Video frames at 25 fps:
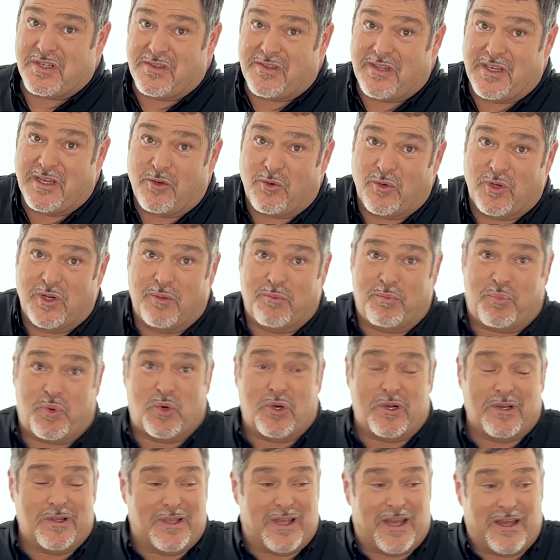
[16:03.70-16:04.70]
think were
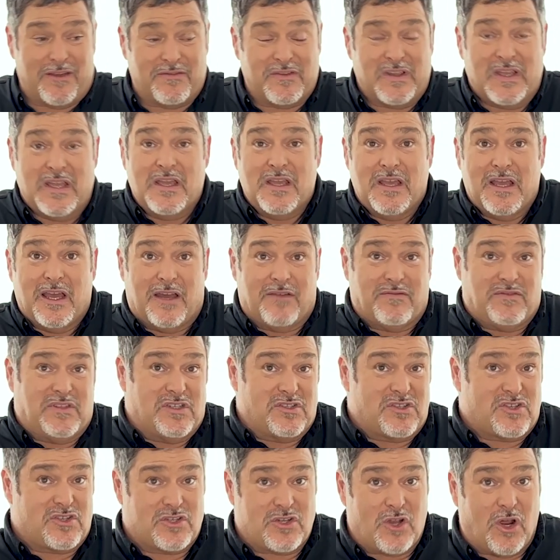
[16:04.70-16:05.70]
important, I've, I've
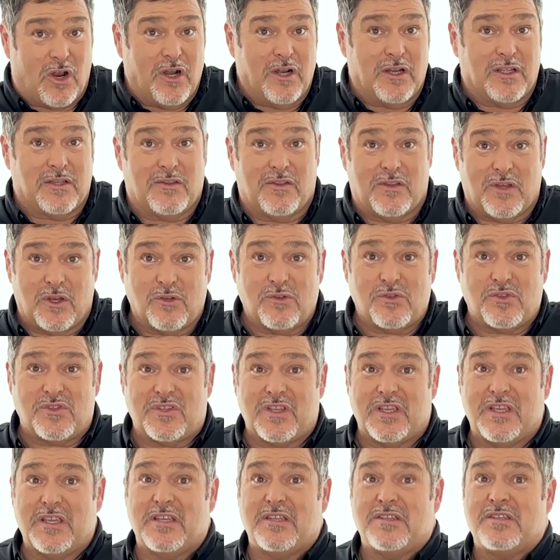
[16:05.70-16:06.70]
discarded those
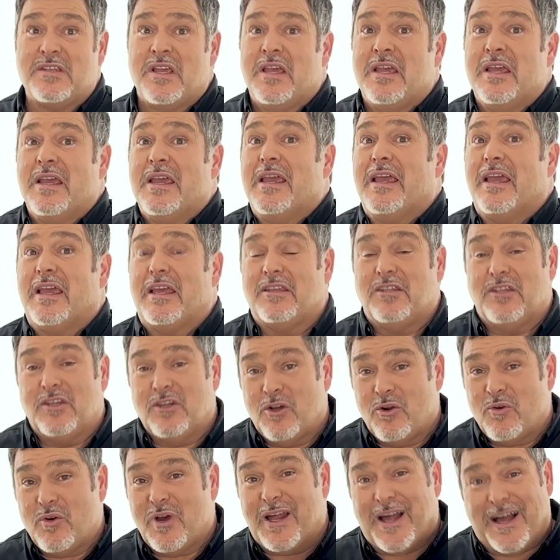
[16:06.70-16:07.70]
things. And you
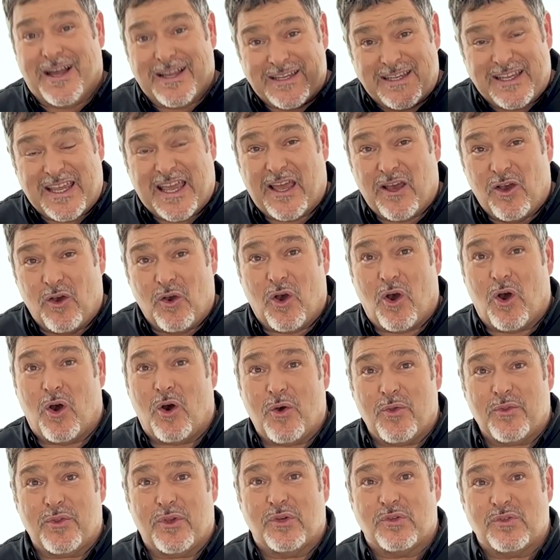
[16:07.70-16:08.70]
know what? I count
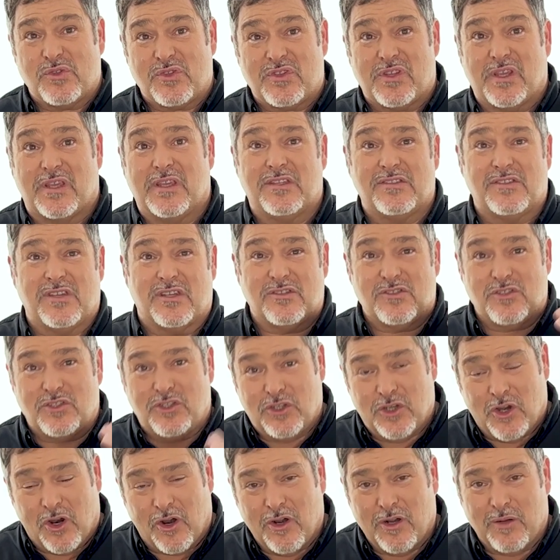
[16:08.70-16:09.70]
all those things as
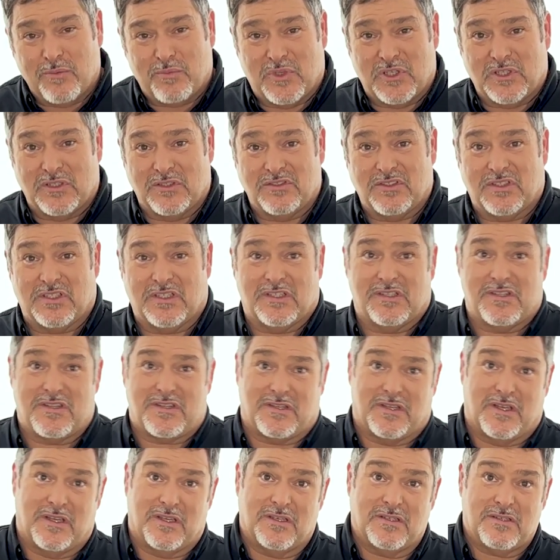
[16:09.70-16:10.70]
garbage, he
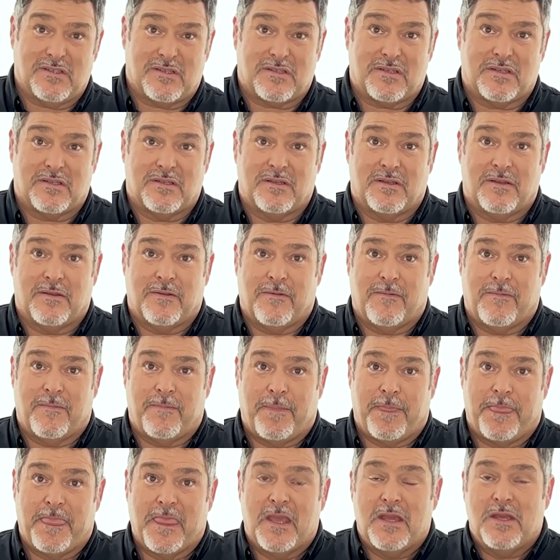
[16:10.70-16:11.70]
says,
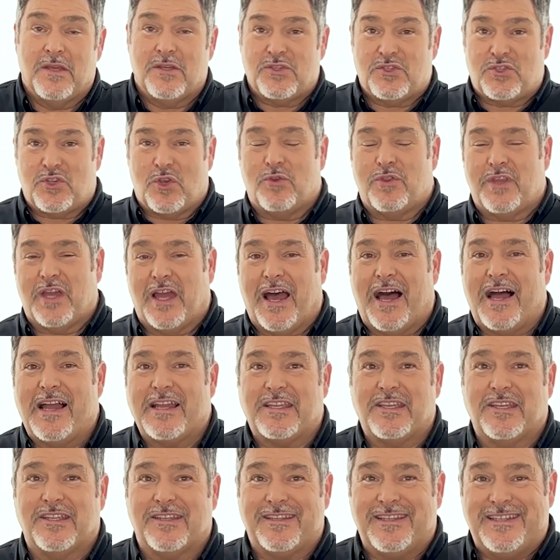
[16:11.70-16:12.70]
so that I
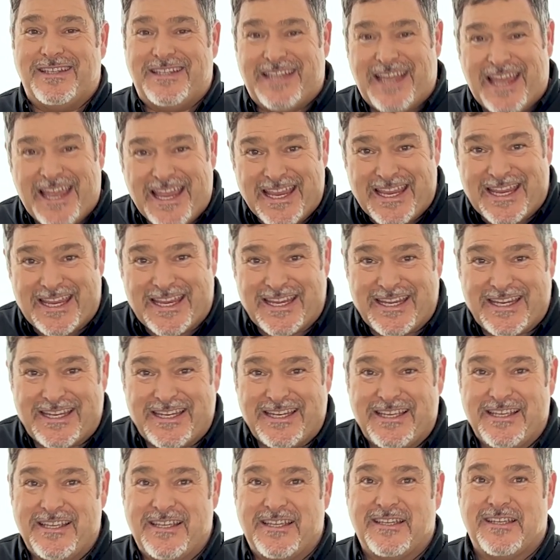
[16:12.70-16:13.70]
could
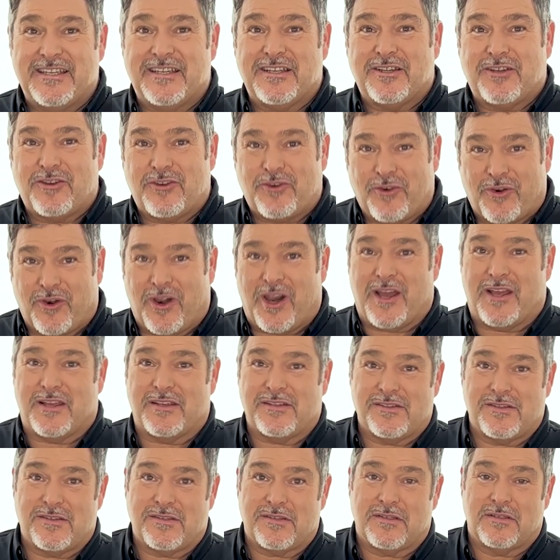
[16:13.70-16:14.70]
gain
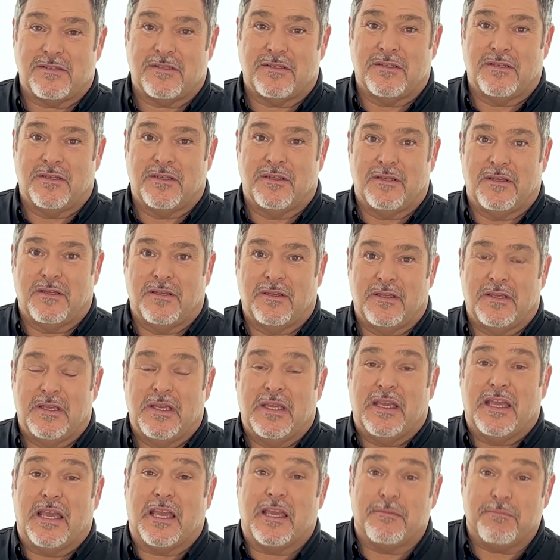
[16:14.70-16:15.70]
Christ
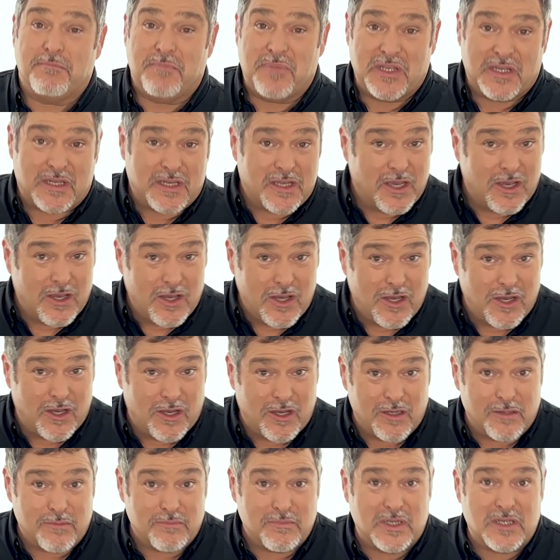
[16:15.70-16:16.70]
and
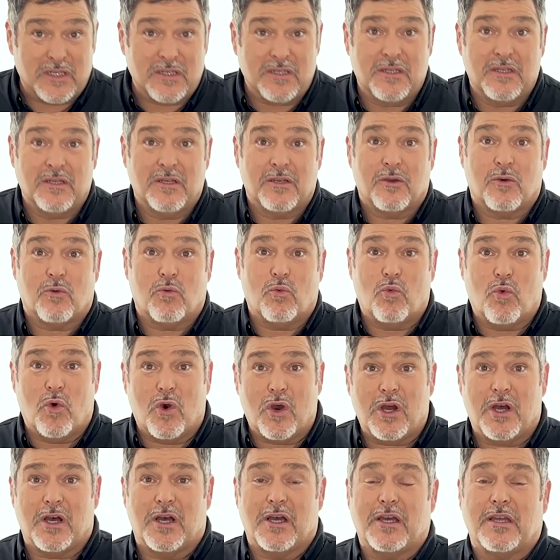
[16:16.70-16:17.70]
become
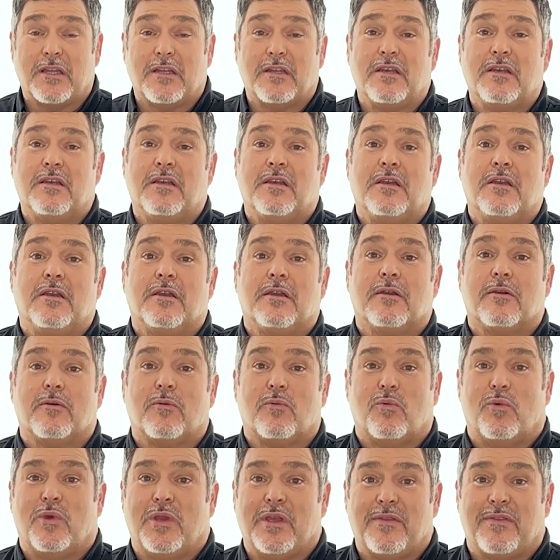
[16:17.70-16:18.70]
one
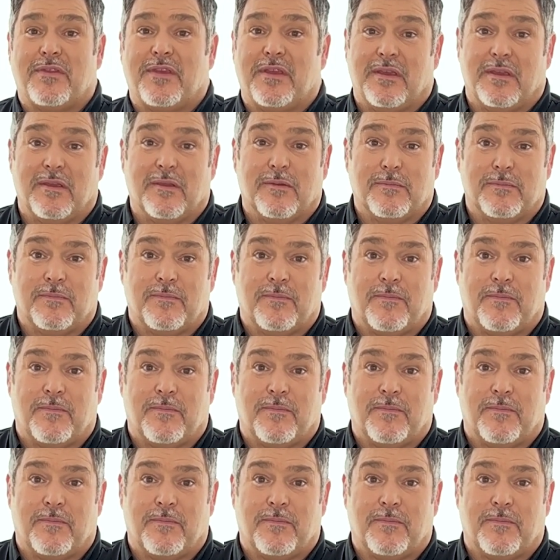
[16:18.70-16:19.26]
with him.